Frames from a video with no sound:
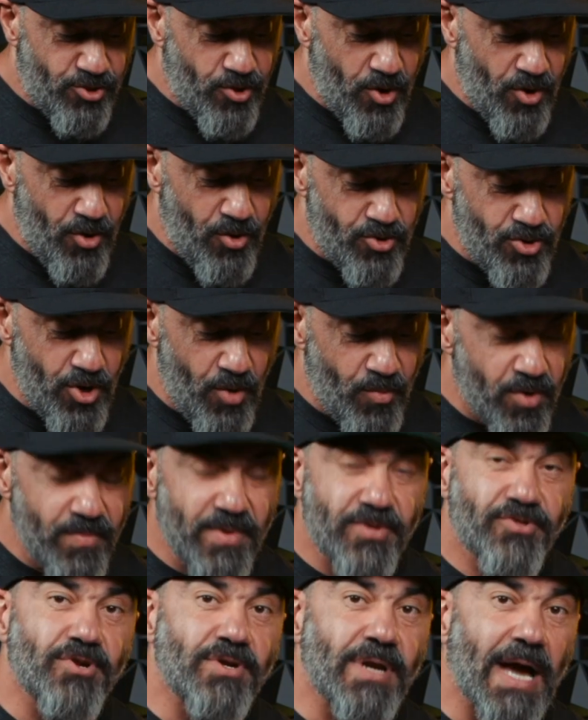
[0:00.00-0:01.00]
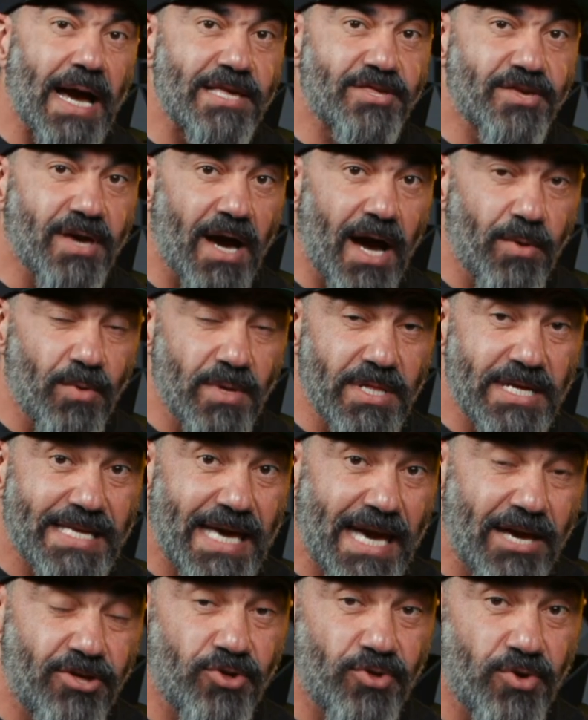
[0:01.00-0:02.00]
so No More Mr. Nice Guy really
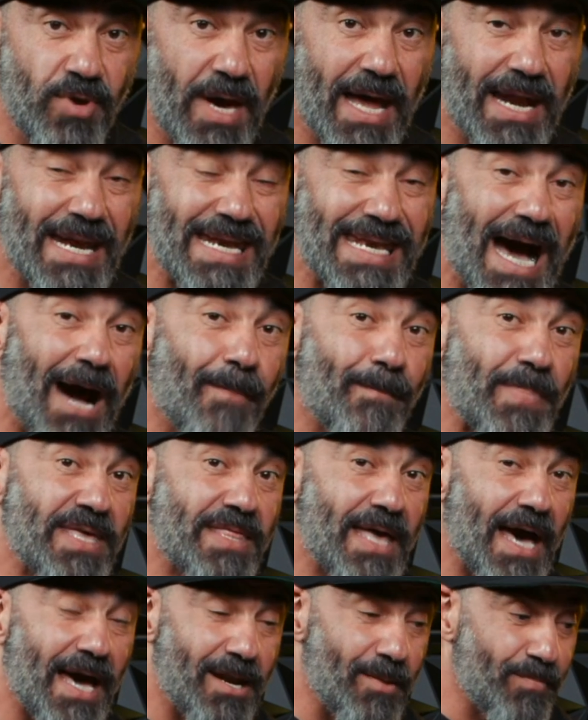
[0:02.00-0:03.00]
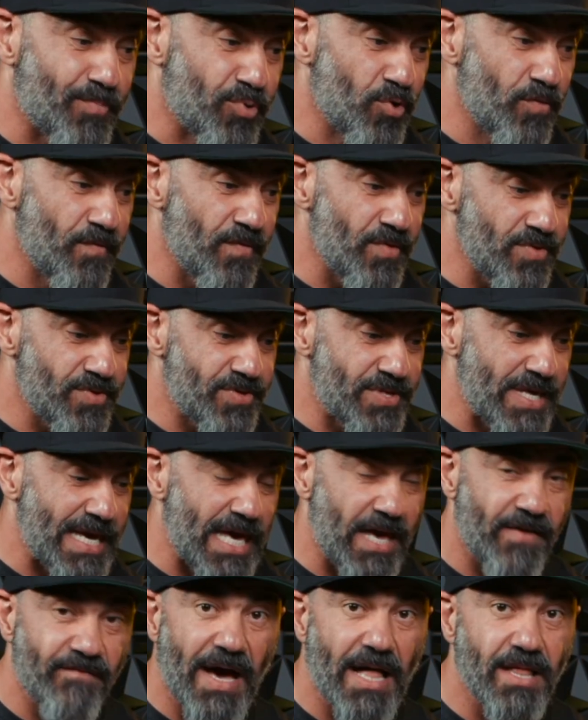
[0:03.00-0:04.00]
teaches you how to not be that
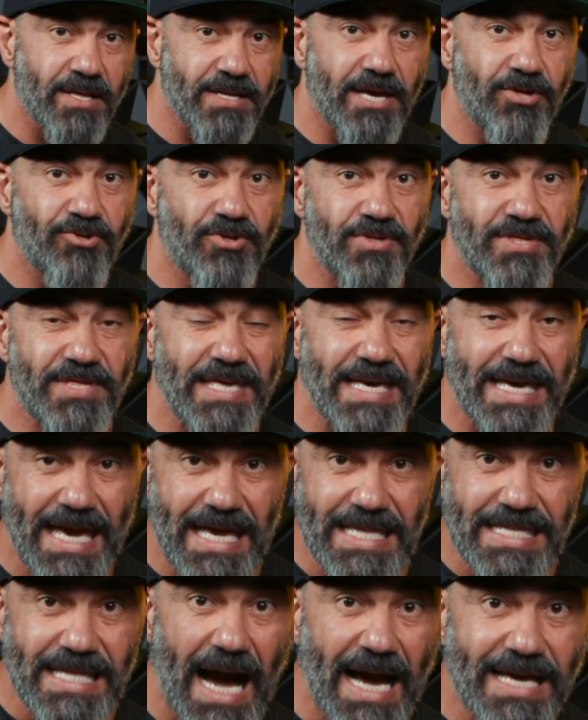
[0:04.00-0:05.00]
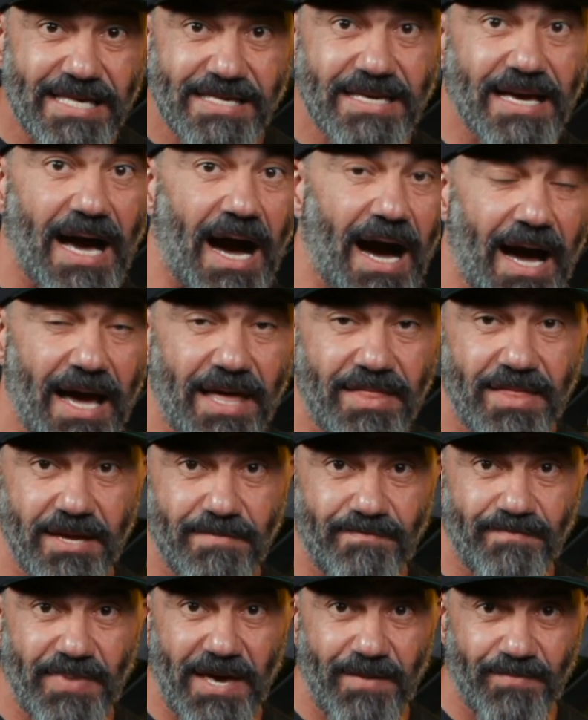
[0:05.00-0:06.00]
approval-seeking, validation-seeking nice guy
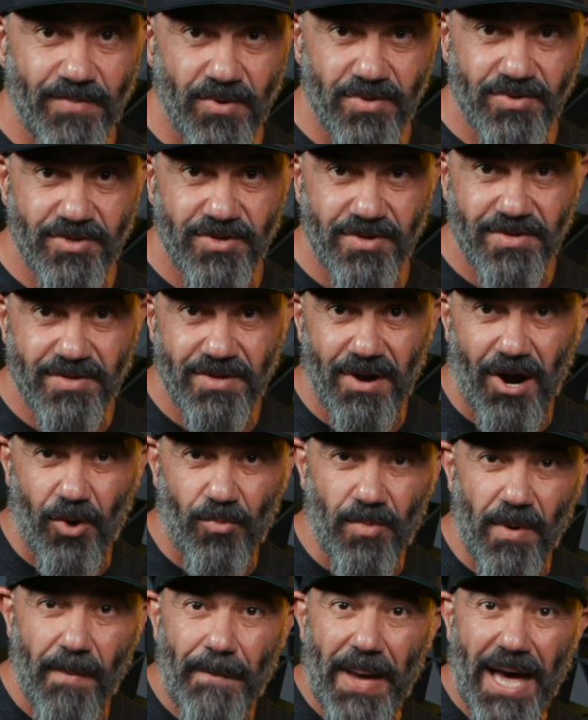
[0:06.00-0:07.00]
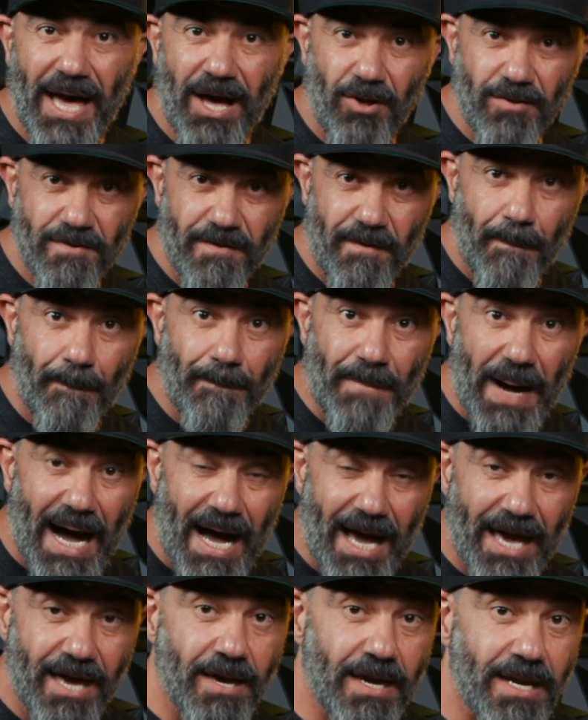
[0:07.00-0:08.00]
that people just are repelled
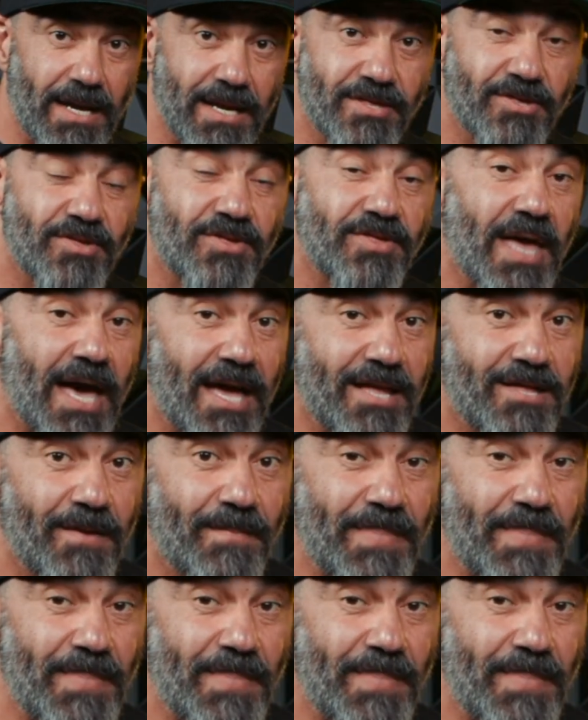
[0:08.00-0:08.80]
by, and instead to